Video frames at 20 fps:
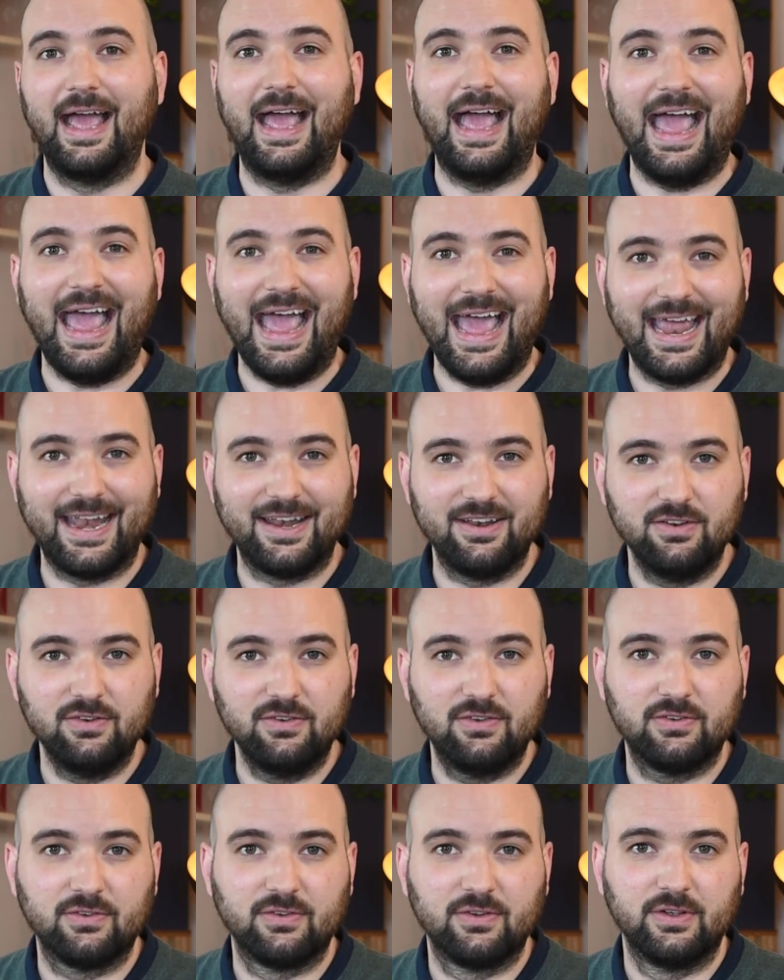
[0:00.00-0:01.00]

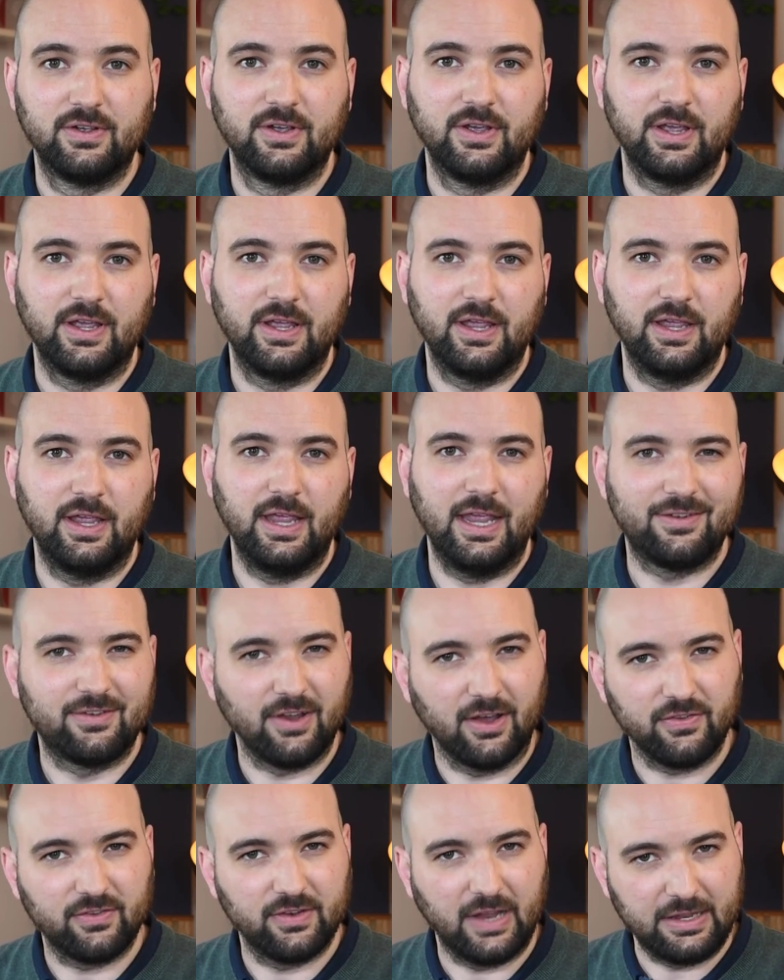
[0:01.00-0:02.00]
And it
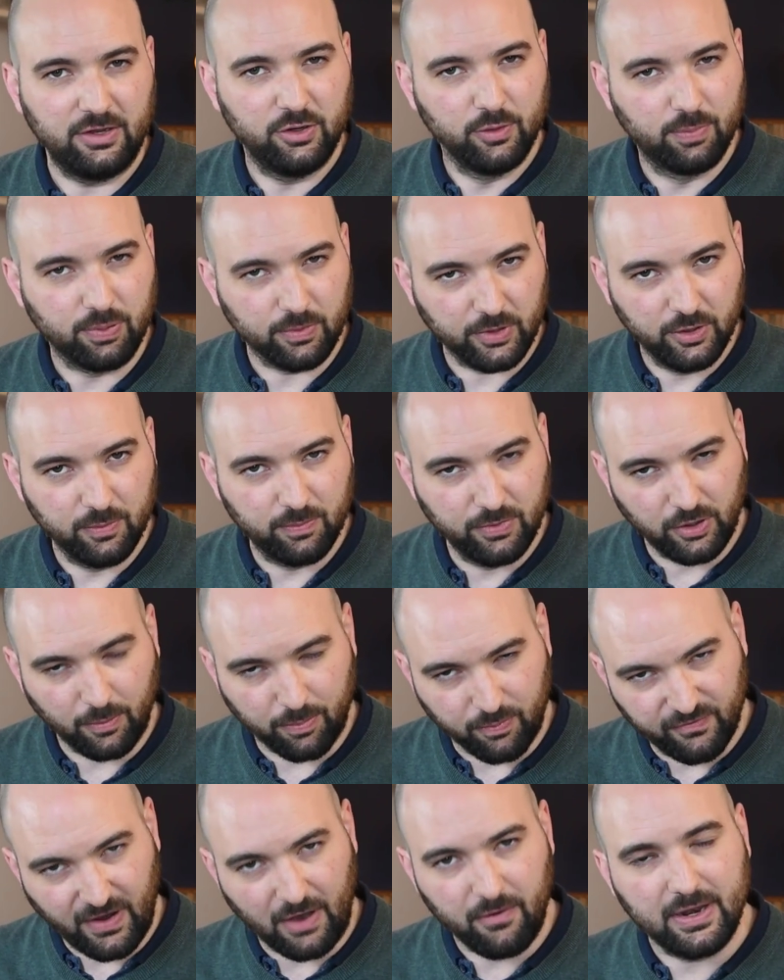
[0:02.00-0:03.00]
doesn't, you're
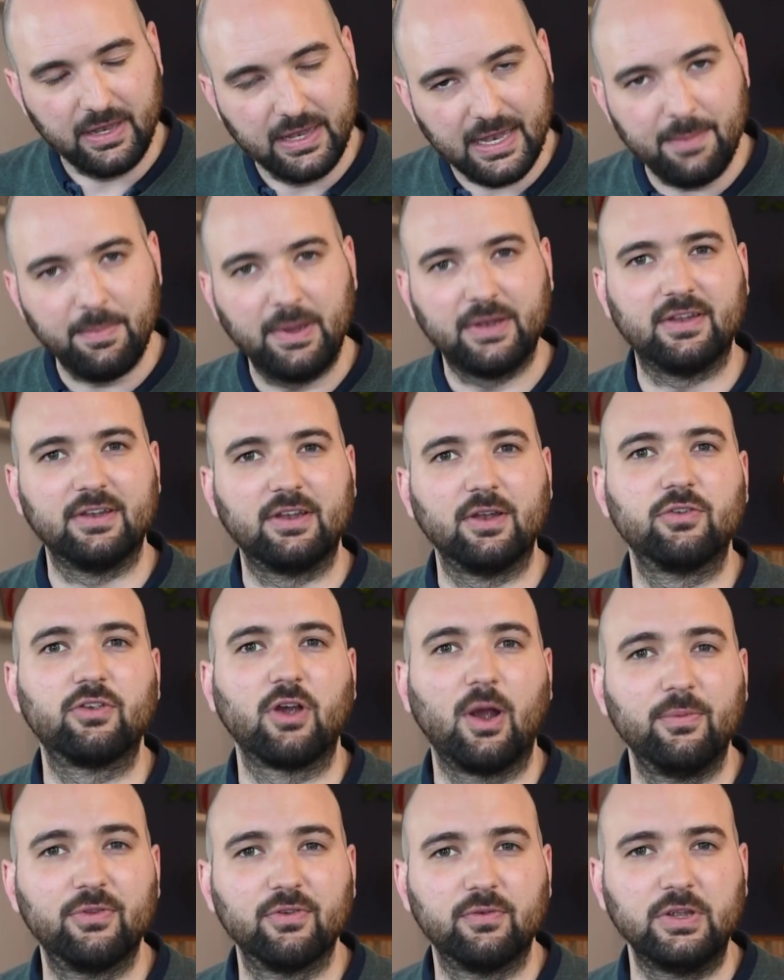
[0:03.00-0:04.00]
very limited in
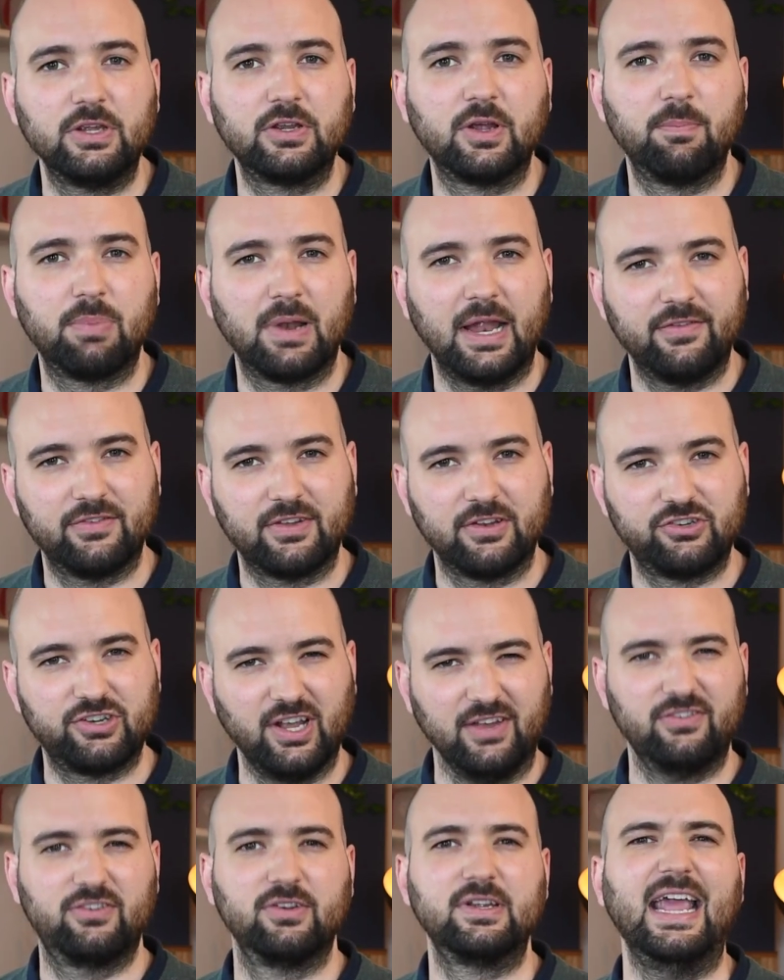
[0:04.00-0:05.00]
terms of where you can place it
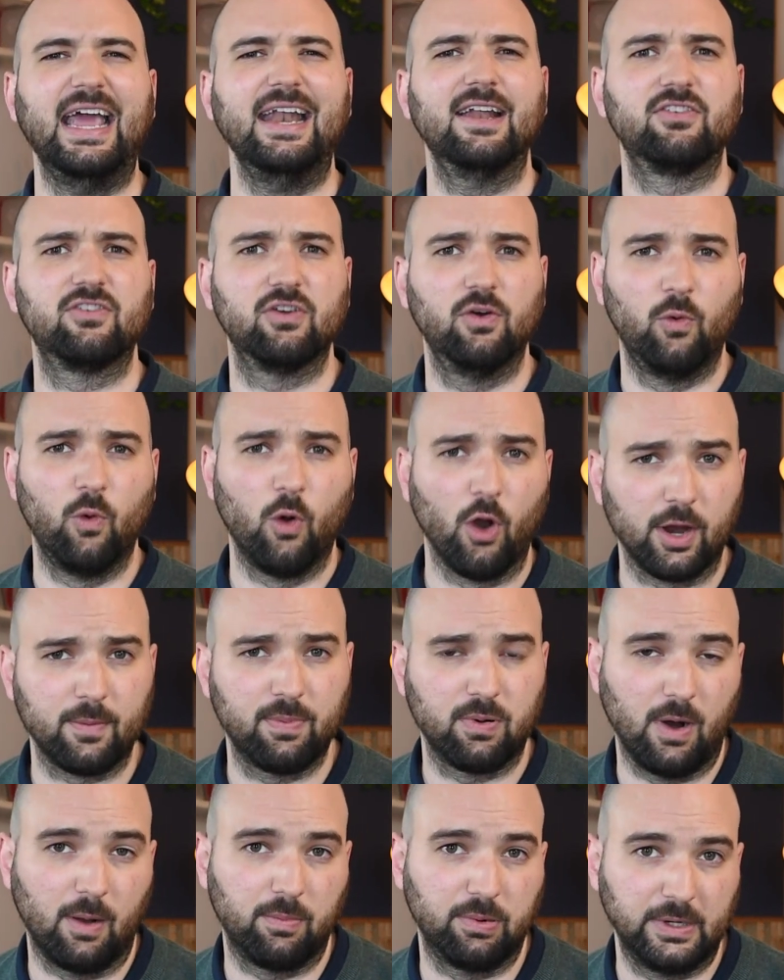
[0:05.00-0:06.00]
just to get it to work
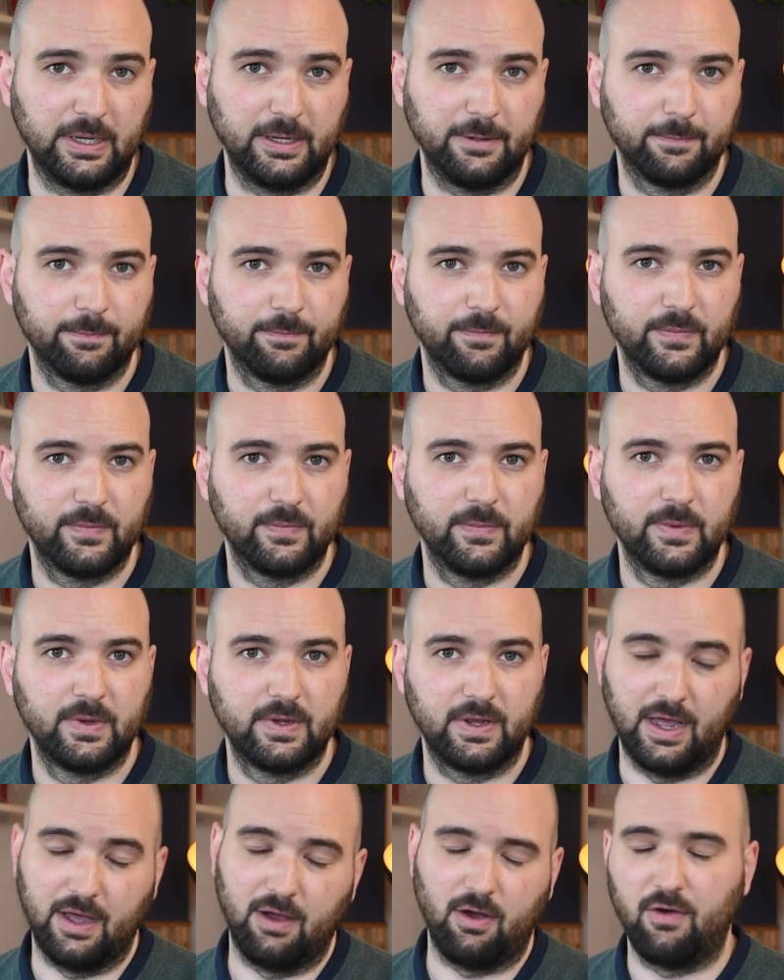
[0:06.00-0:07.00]
properly.
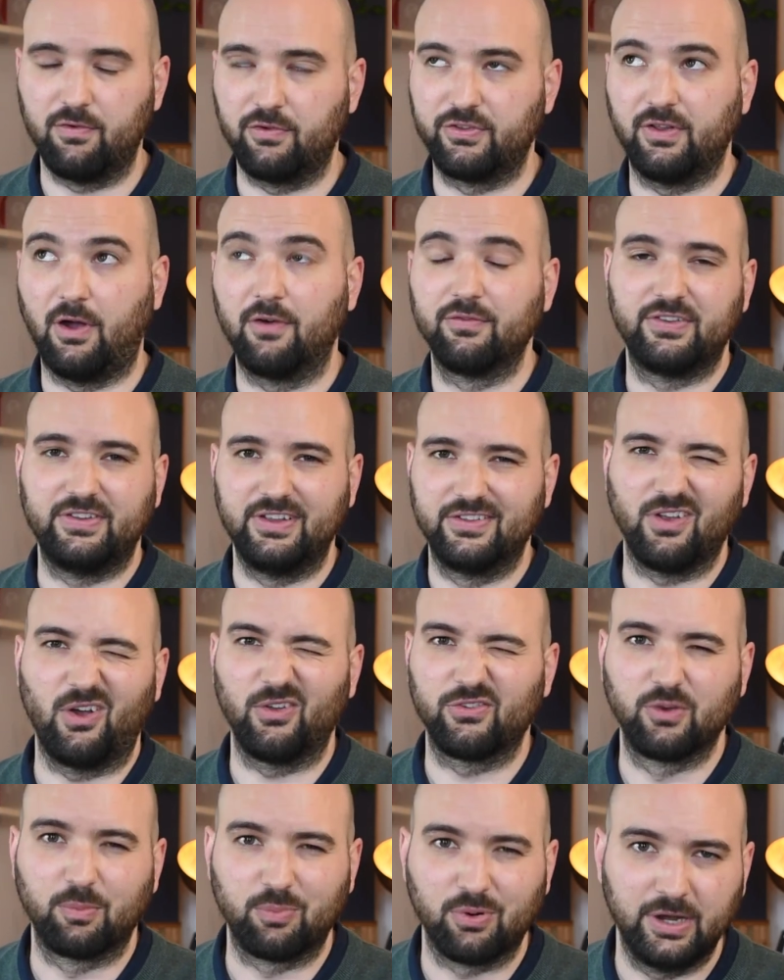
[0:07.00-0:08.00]
Obviously, it's
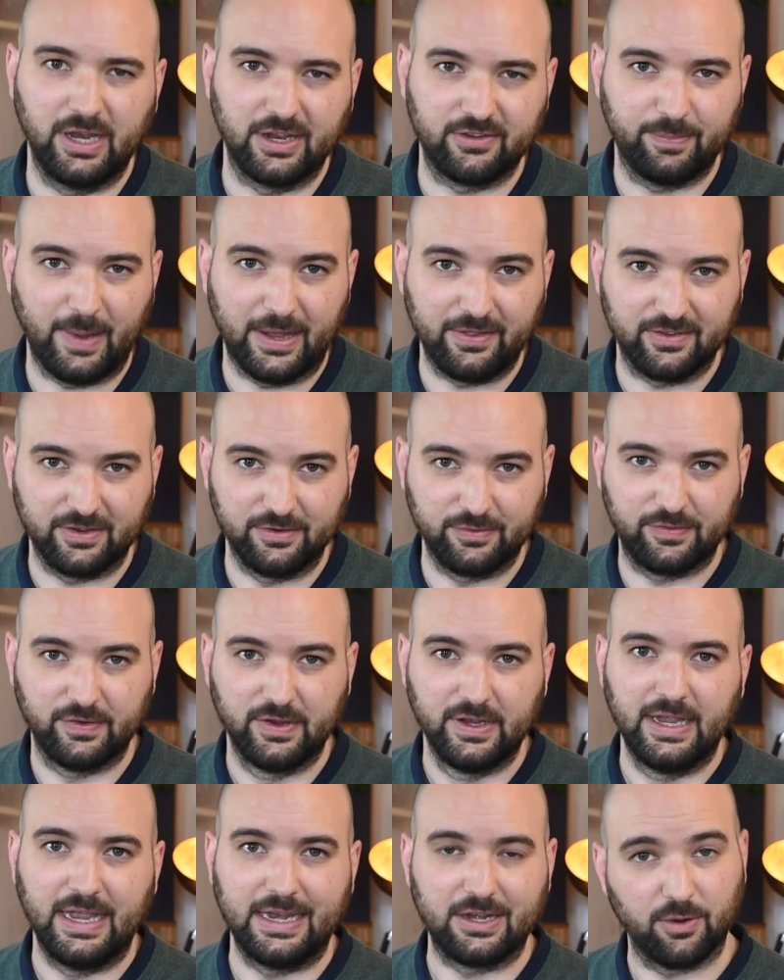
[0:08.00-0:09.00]
also pretty expensive
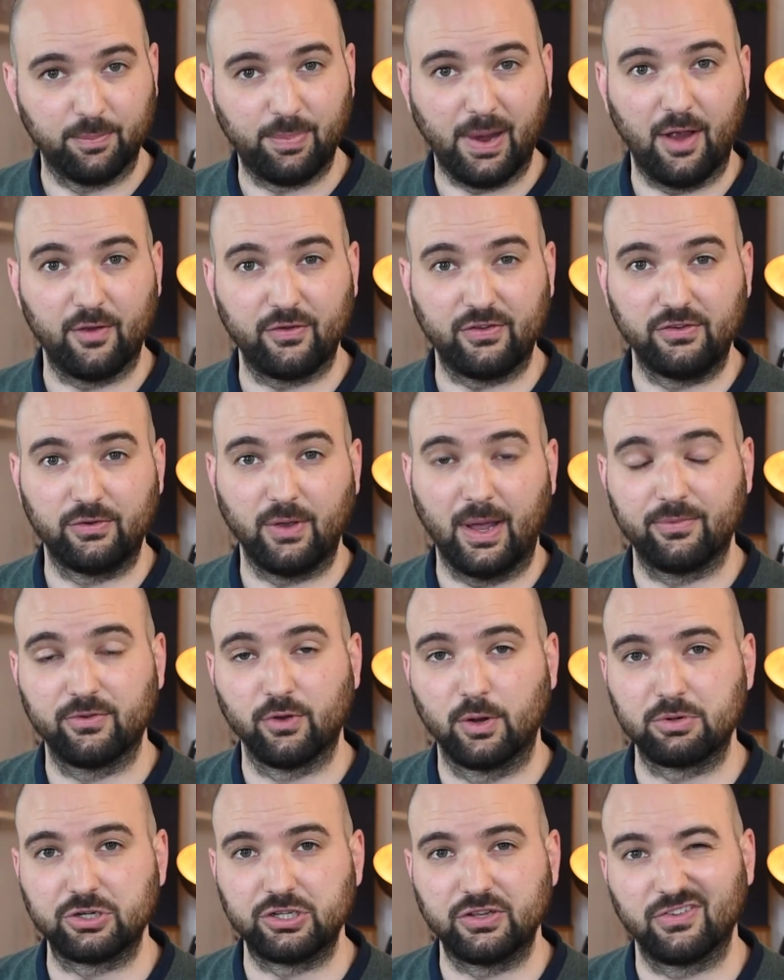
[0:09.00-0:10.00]
in comparison to
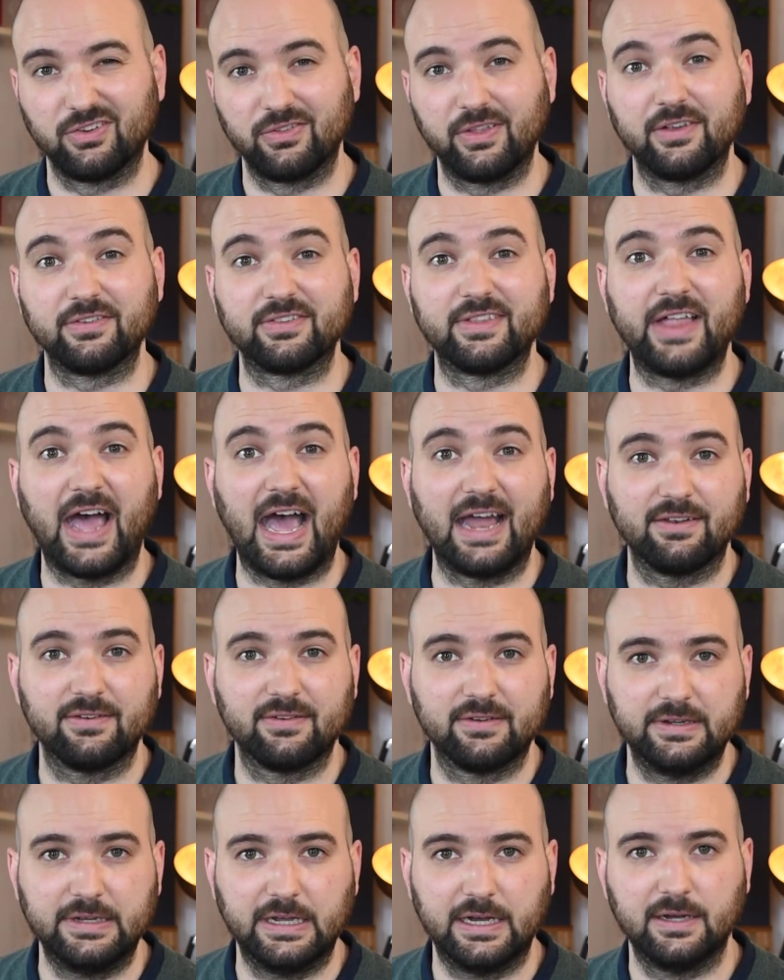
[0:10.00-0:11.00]
absorption, so there's that,
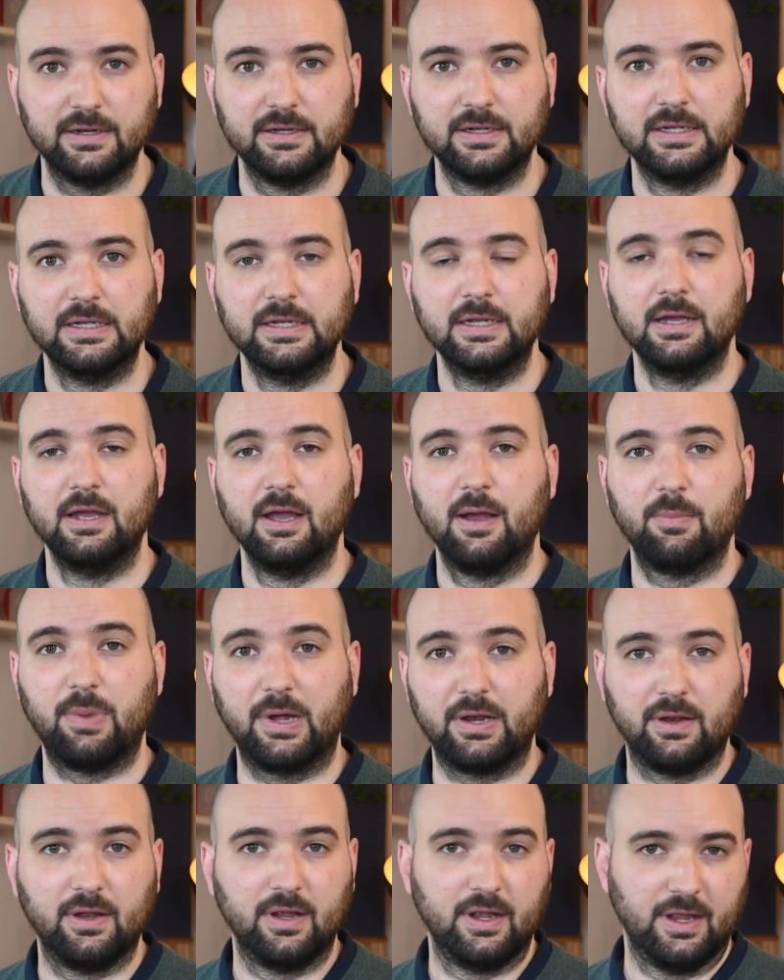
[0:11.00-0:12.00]
yeah?
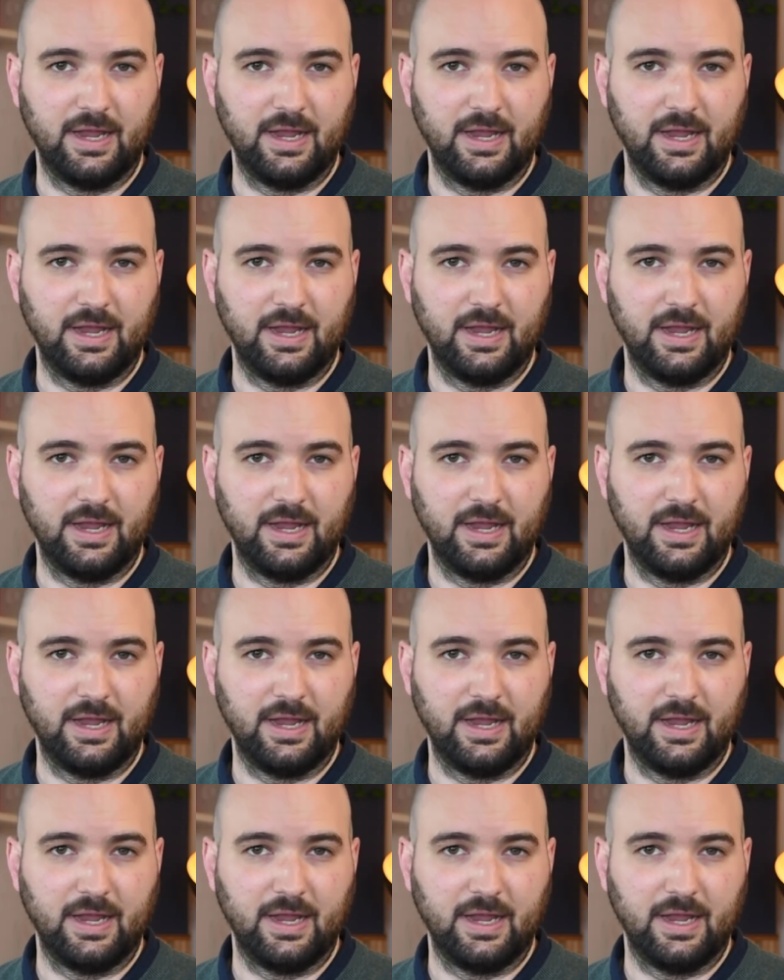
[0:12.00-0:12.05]
But